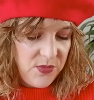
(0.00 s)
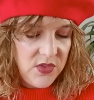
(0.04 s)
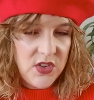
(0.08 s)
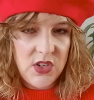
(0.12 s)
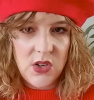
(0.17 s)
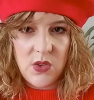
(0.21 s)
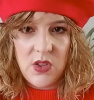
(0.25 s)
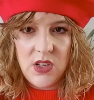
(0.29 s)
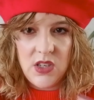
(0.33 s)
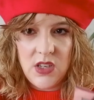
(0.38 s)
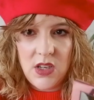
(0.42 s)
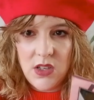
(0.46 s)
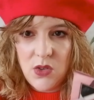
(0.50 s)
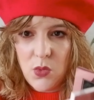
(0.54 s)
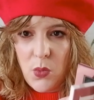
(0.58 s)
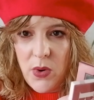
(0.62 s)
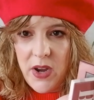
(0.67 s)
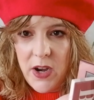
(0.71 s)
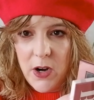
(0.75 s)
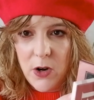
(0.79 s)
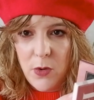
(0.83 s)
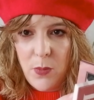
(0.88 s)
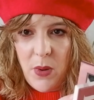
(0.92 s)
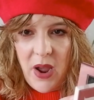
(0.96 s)
So this is
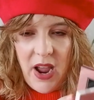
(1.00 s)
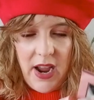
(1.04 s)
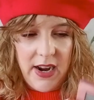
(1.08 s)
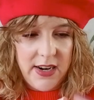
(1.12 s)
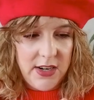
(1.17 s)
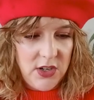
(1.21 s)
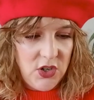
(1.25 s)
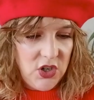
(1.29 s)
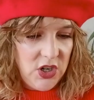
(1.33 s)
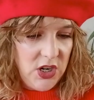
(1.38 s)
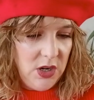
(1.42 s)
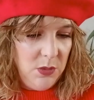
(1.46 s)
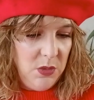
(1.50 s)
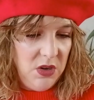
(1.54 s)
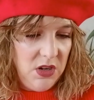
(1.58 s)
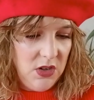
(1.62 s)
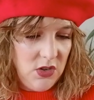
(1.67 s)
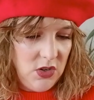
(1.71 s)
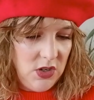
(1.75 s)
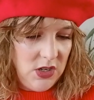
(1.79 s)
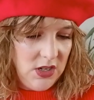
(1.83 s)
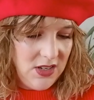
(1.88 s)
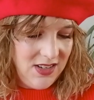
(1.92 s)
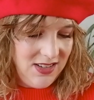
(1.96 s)
weird packaging
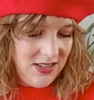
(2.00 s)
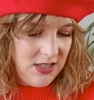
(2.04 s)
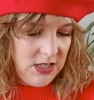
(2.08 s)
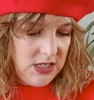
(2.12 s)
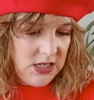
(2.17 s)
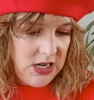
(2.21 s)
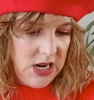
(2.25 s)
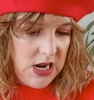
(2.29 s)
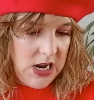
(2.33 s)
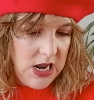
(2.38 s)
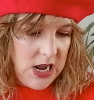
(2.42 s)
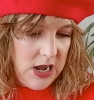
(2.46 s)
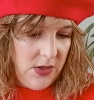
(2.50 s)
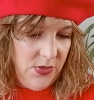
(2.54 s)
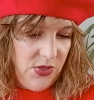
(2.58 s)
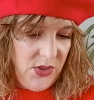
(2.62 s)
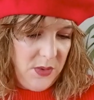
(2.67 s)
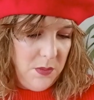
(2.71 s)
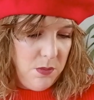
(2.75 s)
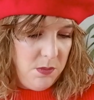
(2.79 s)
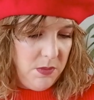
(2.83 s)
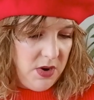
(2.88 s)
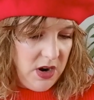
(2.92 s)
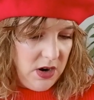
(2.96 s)
because you can take out
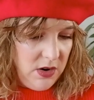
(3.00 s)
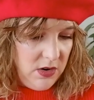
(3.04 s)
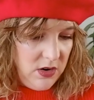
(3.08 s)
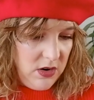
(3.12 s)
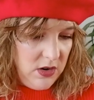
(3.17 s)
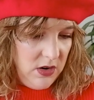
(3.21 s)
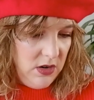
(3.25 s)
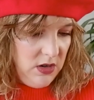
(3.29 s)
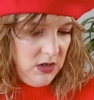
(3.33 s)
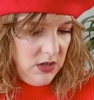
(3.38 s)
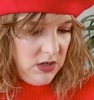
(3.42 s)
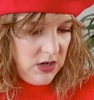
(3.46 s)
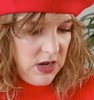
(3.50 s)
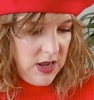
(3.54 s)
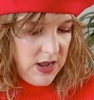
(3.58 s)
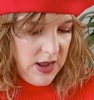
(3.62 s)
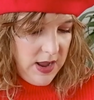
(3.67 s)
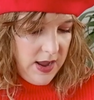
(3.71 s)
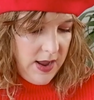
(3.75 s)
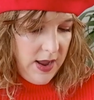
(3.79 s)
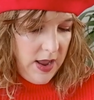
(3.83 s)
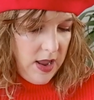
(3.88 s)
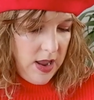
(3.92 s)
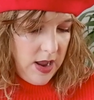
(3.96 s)
the mirror,
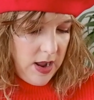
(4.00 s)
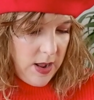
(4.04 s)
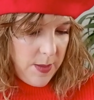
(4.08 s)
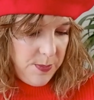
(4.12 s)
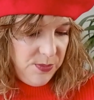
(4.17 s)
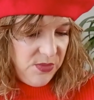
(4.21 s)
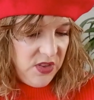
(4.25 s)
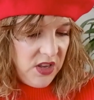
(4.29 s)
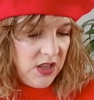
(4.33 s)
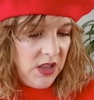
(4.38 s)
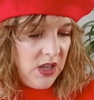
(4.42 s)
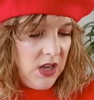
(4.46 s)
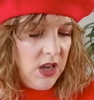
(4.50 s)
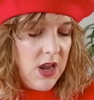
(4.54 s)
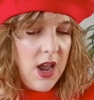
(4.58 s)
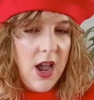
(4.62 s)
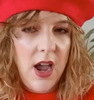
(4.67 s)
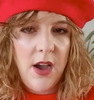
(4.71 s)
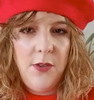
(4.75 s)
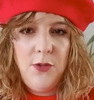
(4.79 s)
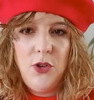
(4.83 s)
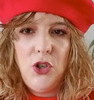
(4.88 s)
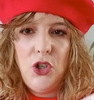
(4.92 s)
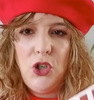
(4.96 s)
and then you
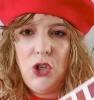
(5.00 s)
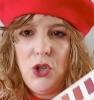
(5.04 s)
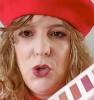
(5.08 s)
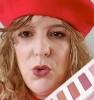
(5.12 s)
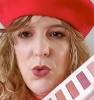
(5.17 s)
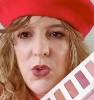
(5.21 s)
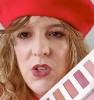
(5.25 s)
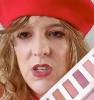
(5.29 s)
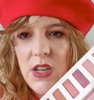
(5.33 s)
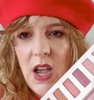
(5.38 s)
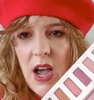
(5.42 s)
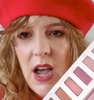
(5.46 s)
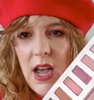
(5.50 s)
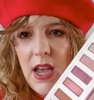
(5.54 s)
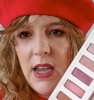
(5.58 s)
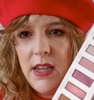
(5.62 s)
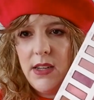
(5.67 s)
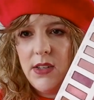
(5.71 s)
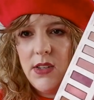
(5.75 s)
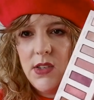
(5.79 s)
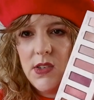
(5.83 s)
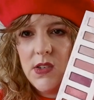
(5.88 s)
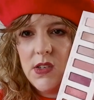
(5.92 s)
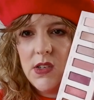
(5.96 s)
have two
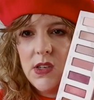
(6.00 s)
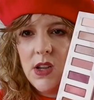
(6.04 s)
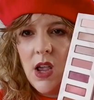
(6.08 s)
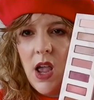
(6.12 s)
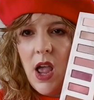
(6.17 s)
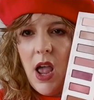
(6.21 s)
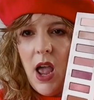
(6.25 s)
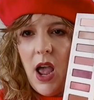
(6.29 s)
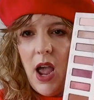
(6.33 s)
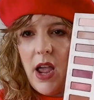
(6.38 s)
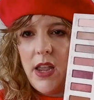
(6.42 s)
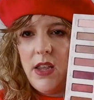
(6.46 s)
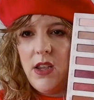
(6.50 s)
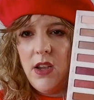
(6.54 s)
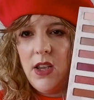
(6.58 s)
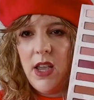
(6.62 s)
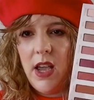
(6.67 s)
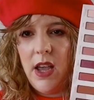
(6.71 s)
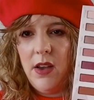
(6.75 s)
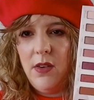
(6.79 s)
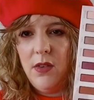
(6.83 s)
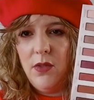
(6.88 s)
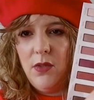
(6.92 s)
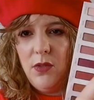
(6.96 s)
sides, and you
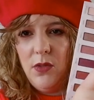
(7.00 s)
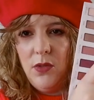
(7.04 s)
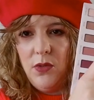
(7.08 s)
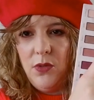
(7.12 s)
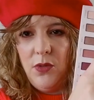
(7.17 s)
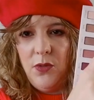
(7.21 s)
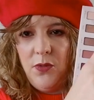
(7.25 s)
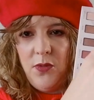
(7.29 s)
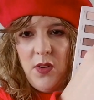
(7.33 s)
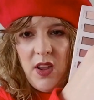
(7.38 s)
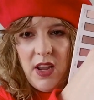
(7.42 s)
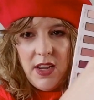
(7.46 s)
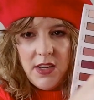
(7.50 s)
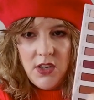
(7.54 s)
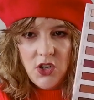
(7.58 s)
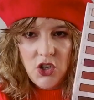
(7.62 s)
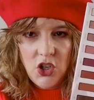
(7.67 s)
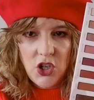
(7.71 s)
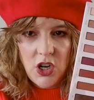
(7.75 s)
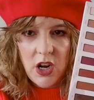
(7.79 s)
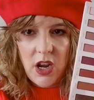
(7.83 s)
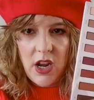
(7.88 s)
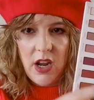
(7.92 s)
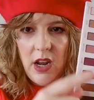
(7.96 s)
get face
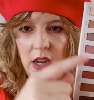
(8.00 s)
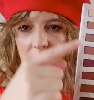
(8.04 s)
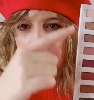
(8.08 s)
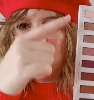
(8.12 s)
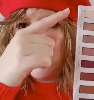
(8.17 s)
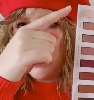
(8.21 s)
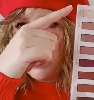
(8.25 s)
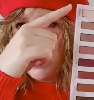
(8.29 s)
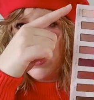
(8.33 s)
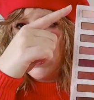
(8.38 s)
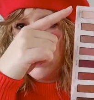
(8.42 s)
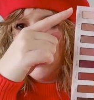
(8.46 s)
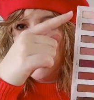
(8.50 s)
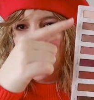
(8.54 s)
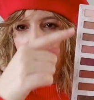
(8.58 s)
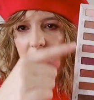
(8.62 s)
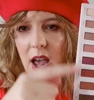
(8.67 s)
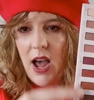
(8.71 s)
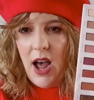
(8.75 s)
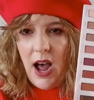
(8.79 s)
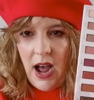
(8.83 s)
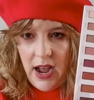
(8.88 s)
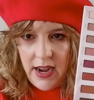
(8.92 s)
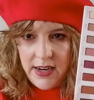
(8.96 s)
shades and you
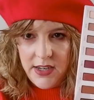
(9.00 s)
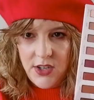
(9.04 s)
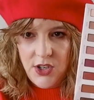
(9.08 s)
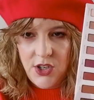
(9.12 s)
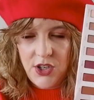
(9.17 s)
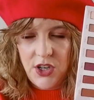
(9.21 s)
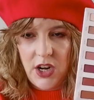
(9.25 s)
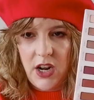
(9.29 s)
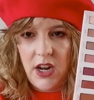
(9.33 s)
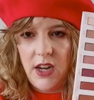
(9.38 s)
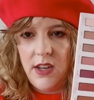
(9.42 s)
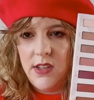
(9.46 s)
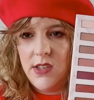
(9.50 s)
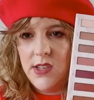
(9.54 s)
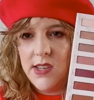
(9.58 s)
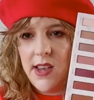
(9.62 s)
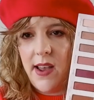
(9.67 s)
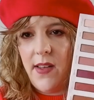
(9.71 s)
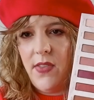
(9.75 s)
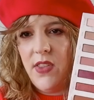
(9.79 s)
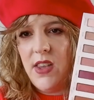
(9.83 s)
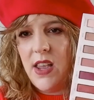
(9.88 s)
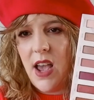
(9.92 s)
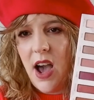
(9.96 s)
get eye
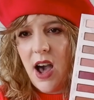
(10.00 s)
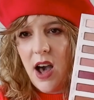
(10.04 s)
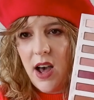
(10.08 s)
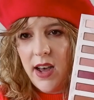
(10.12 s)
shades, and the